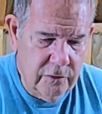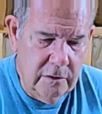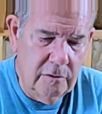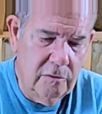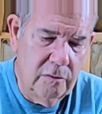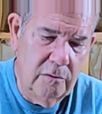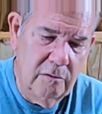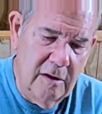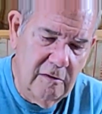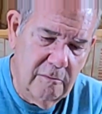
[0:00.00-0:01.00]
drilled through
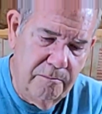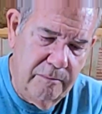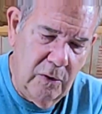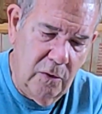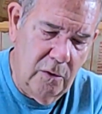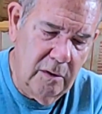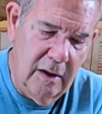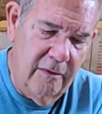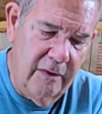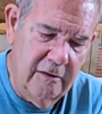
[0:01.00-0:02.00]
this bowl
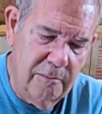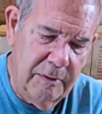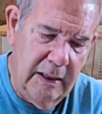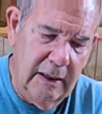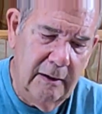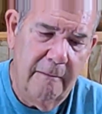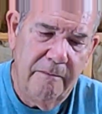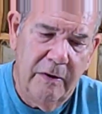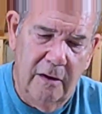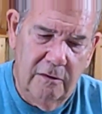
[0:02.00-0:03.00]
and this plate
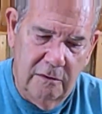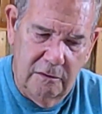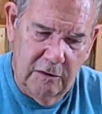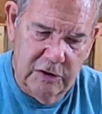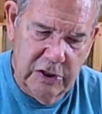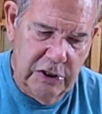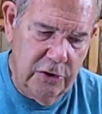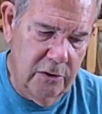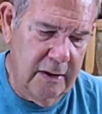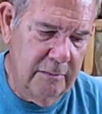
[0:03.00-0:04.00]
to
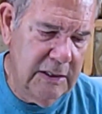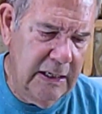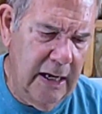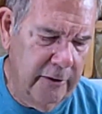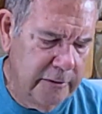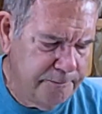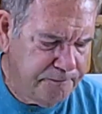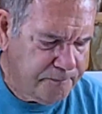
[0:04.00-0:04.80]
secure them together.